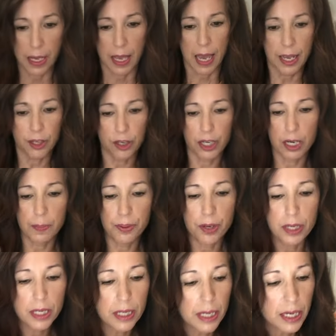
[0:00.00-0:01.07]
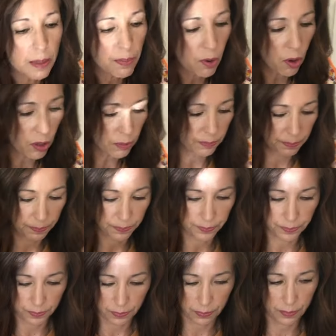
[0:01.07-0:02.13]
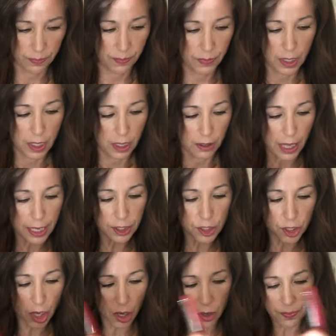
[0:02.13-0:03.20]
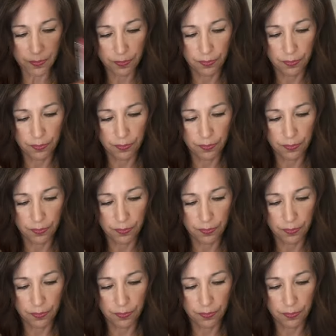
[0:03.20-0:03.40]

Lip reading: and you're gonna put it in a bowl, like so.